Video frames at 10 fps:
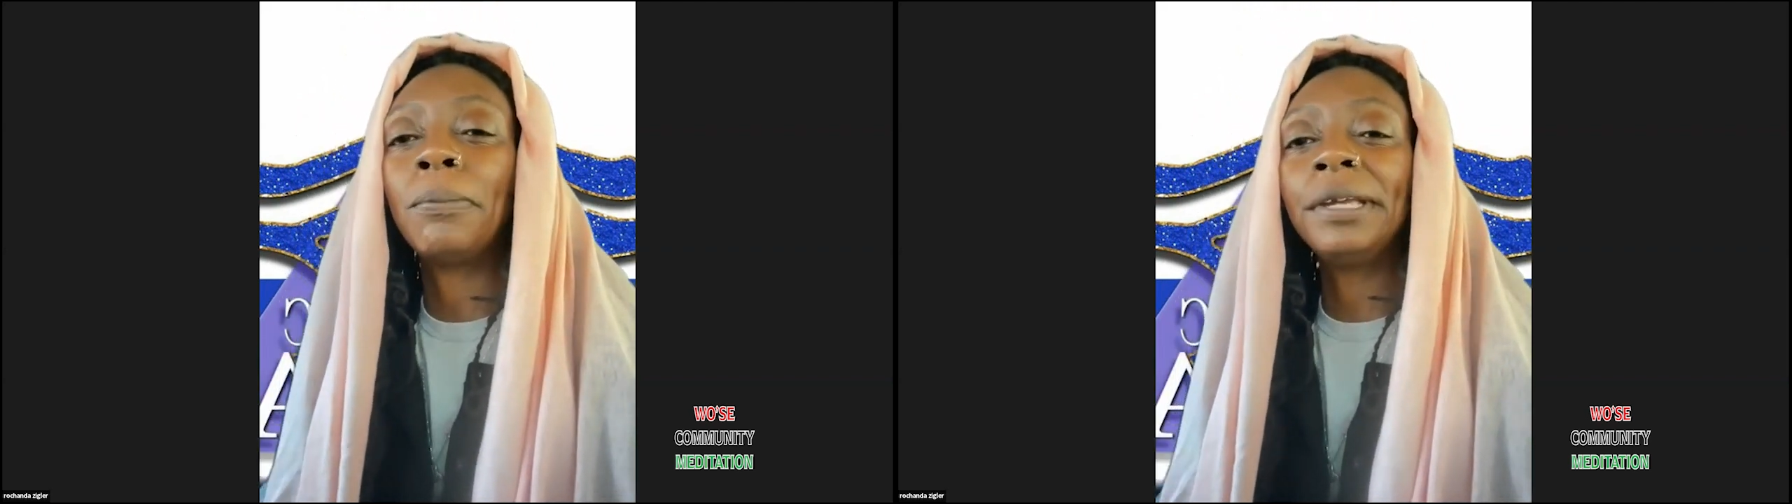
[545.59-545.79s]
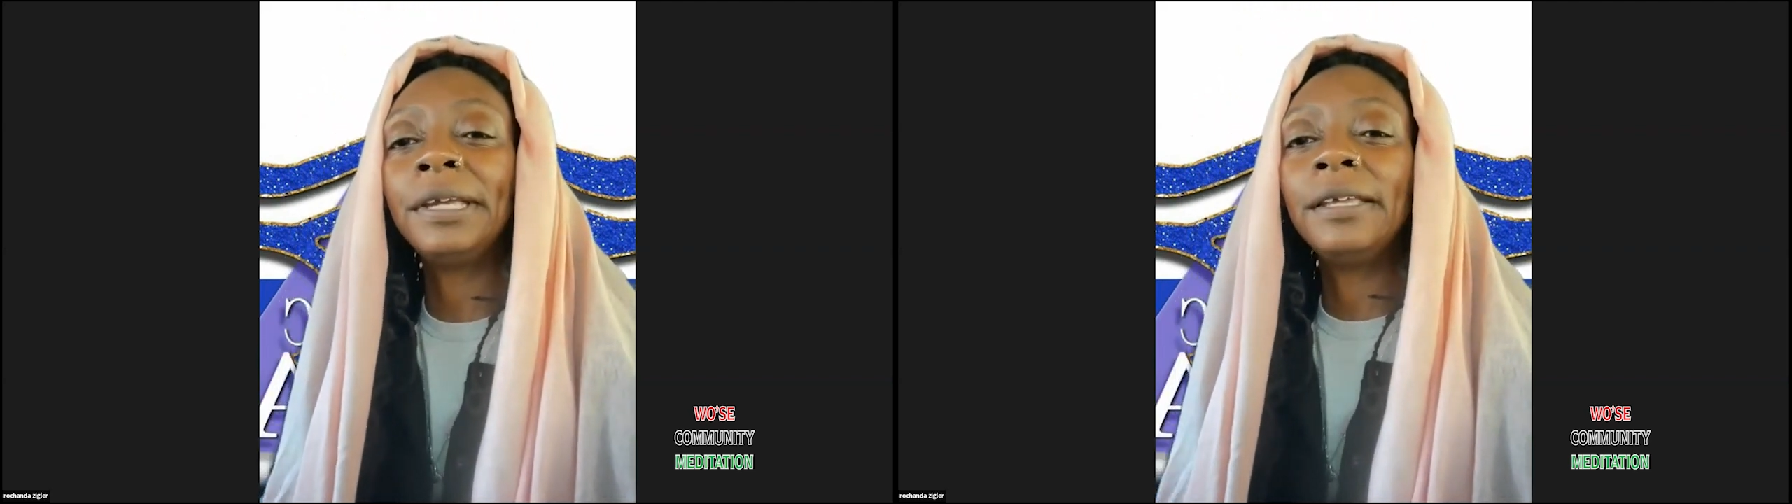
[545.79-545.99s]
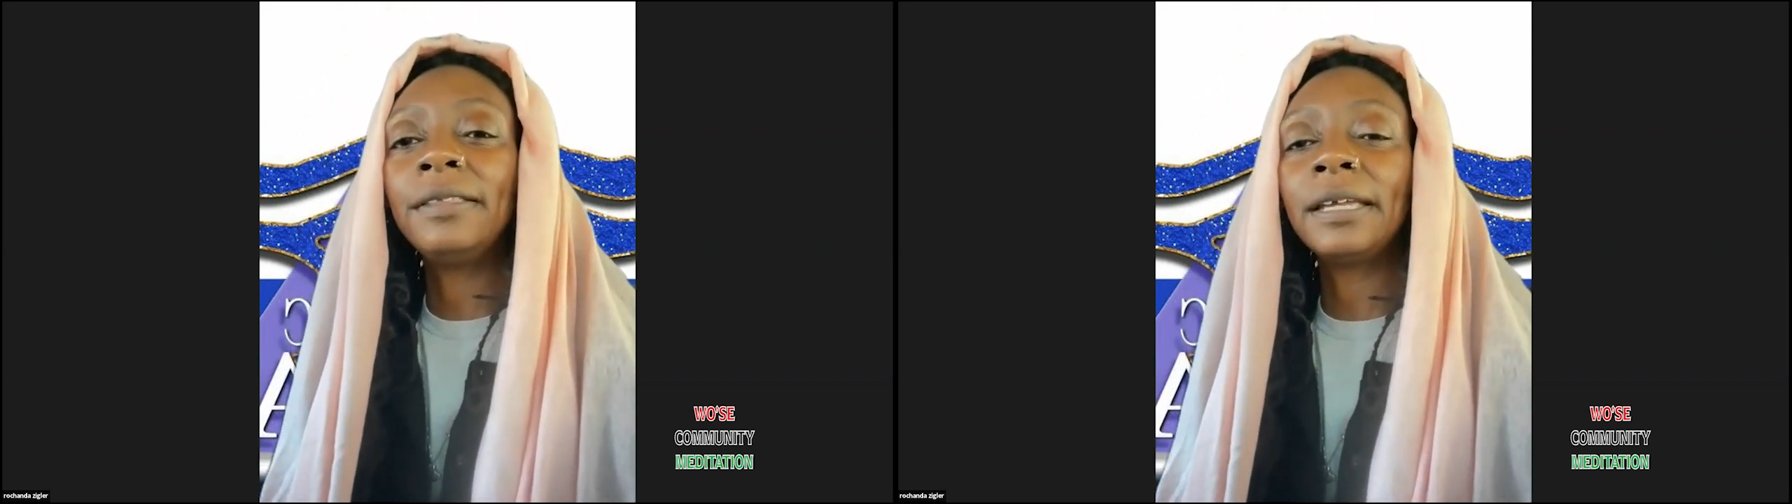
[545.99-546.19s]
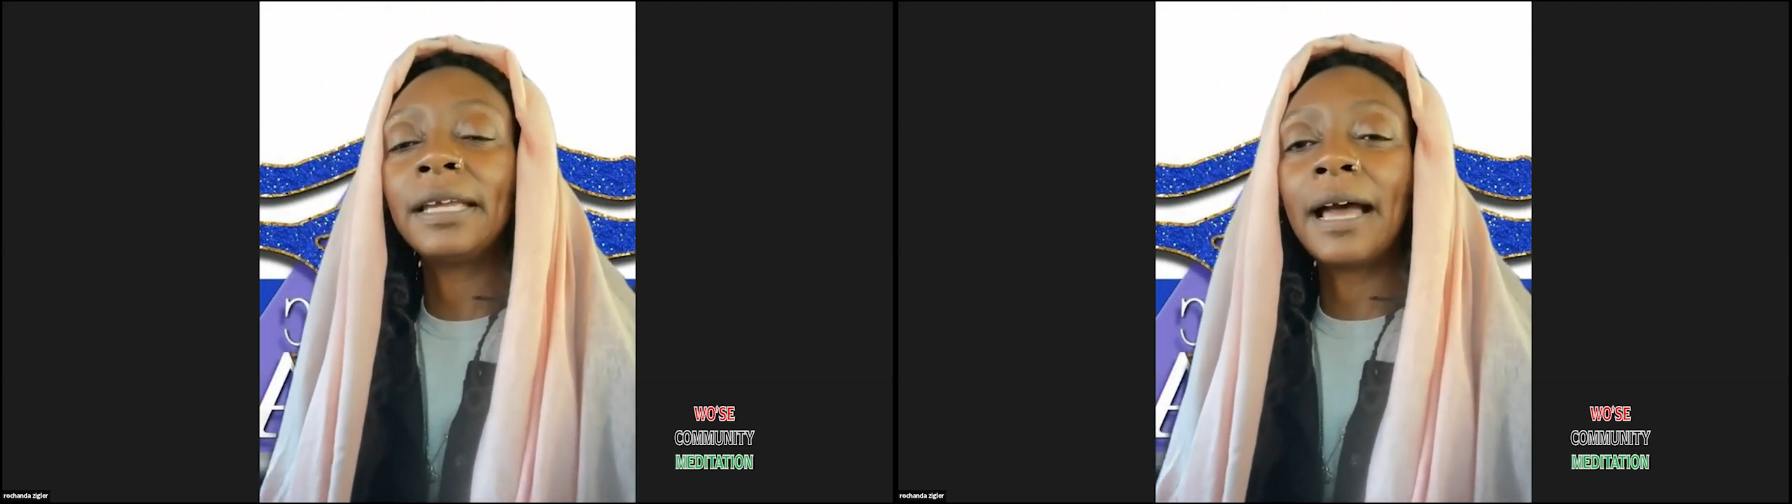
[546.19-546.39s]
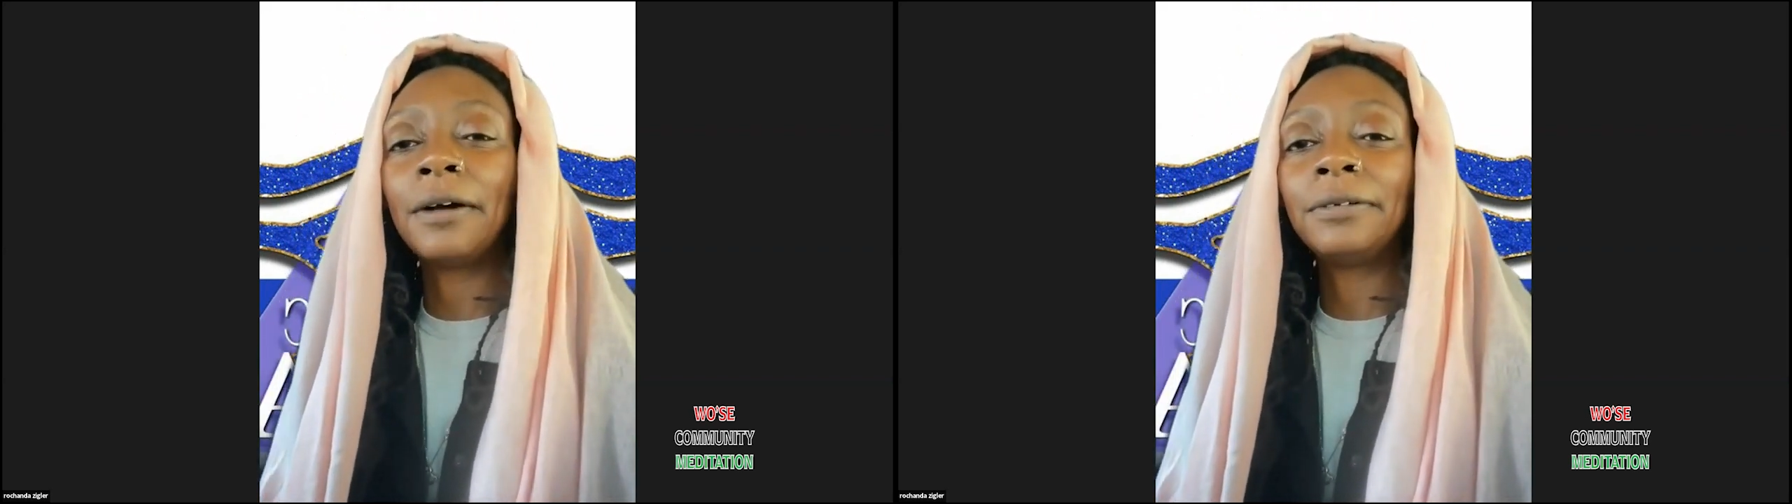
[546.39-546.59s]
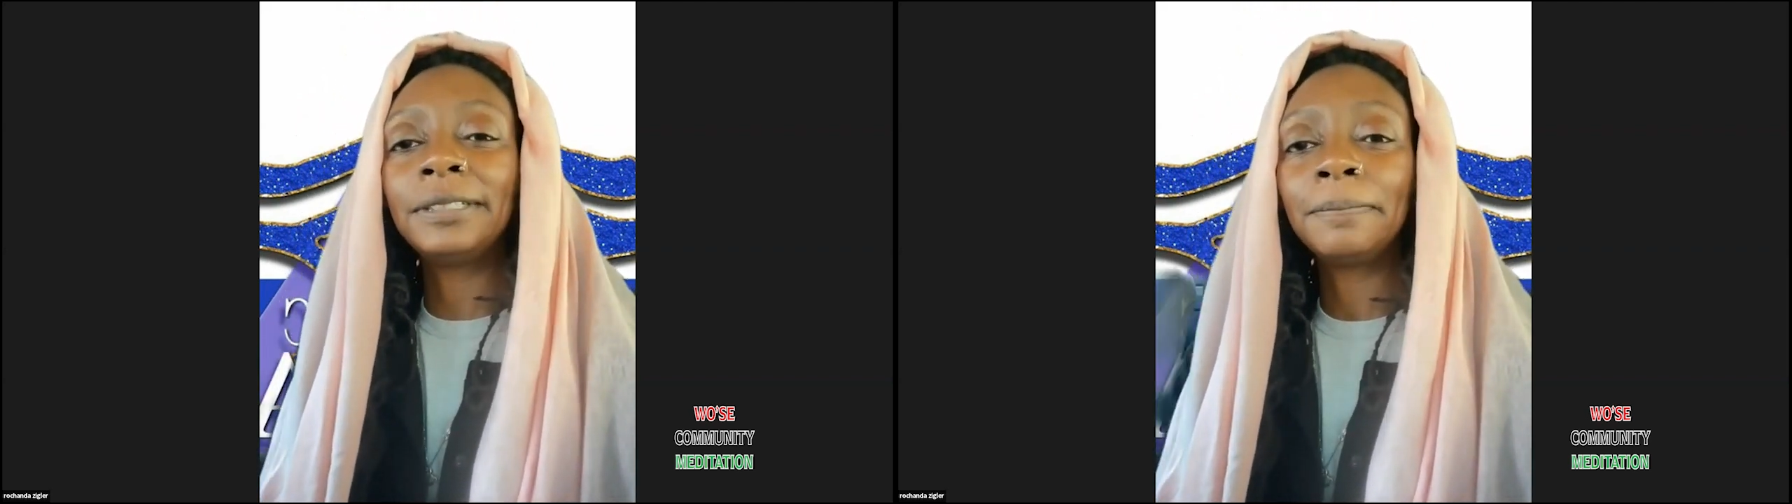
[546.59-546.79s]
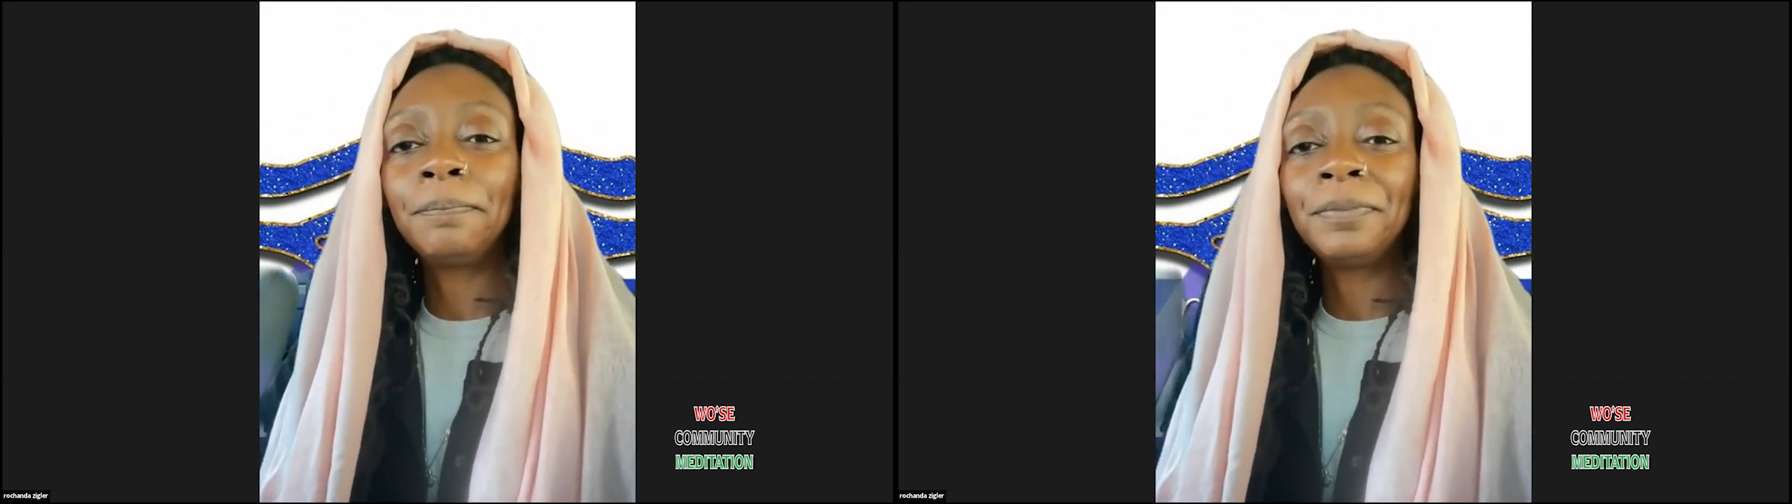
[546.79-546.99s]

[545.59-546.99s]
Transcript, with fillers: Breathing out,